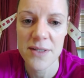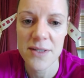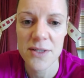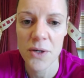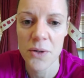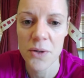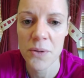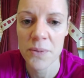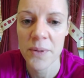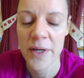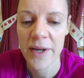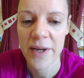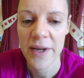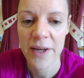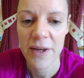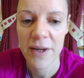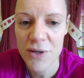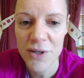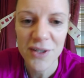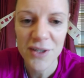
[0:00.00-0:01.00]
So
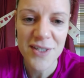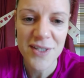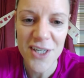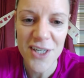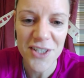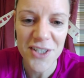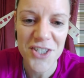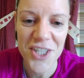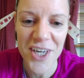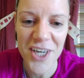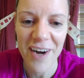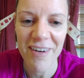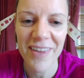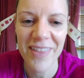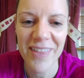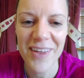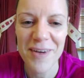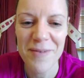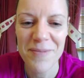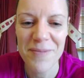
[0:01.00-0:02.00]
if you can start
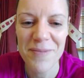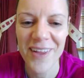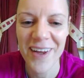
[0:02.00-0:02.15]
sharing them,